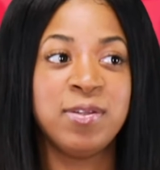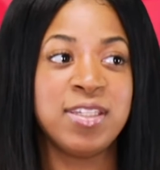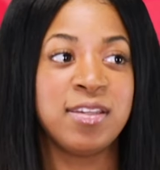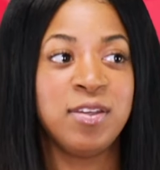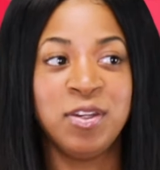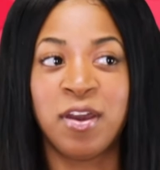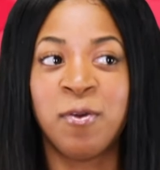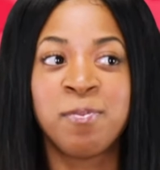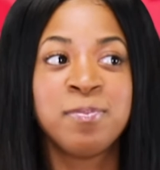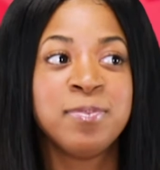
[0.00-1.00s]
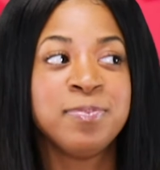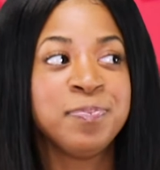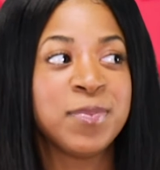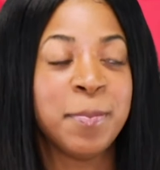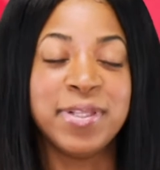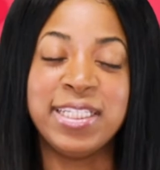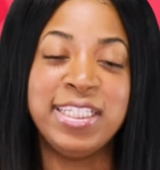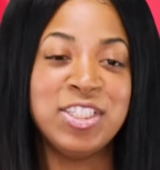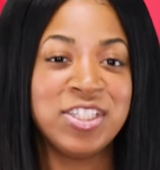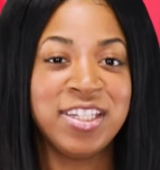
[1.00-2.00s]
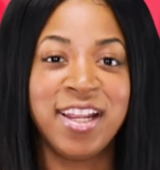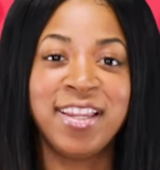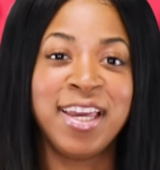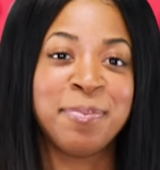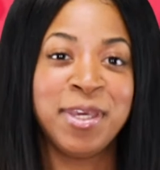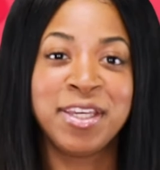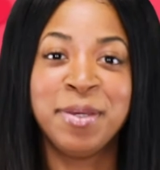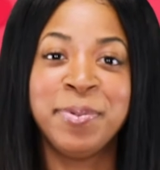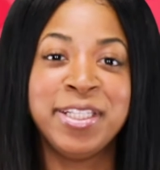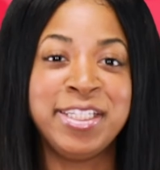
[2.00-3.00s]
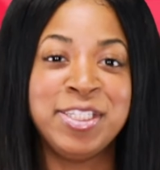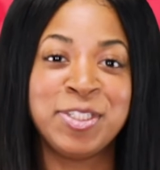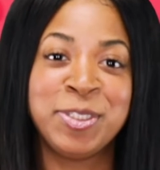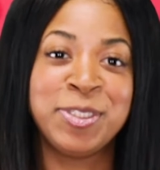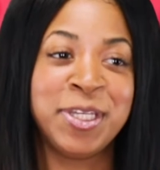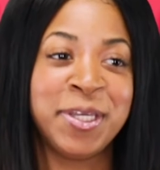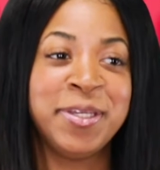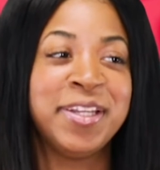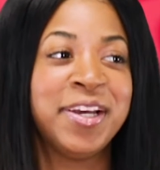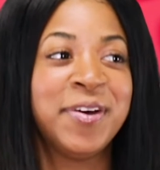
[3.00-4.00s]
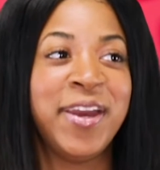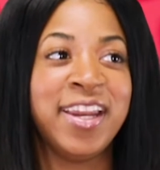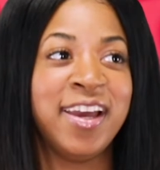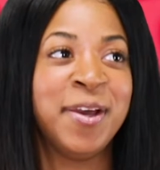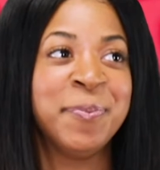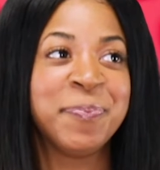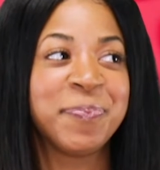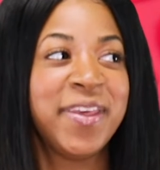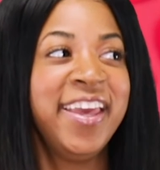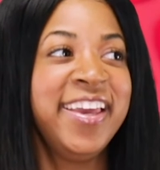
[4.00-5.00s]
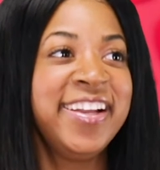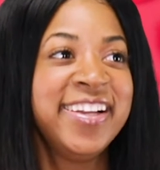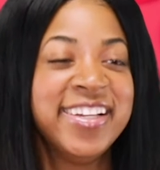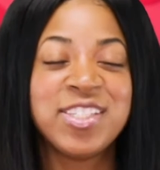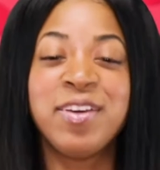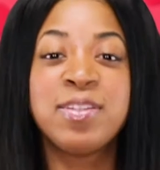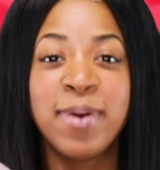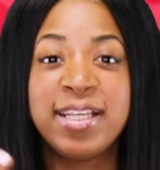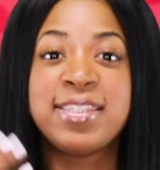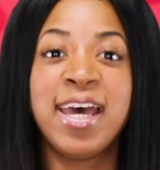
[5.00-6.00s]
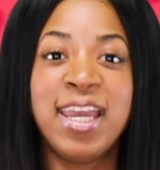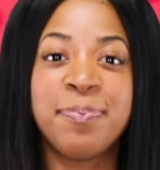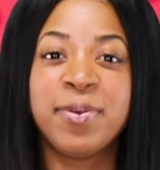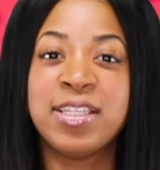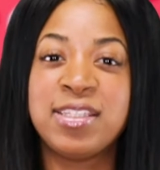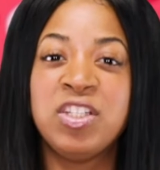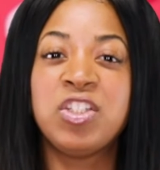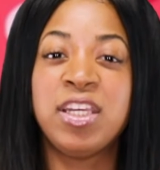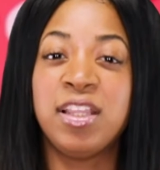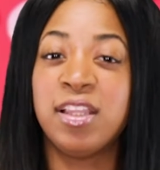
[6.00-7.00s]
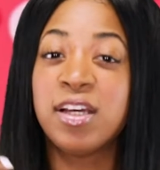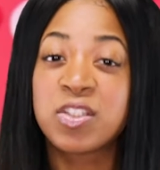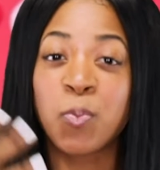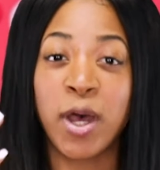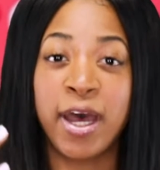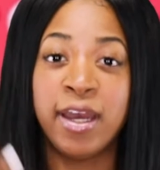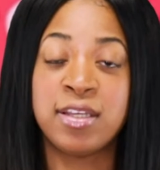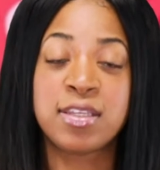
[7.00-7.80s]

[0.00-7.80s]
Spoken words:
He was, Belizean. I like me a good Belizean or so, and so he's my type essentially in looks wise.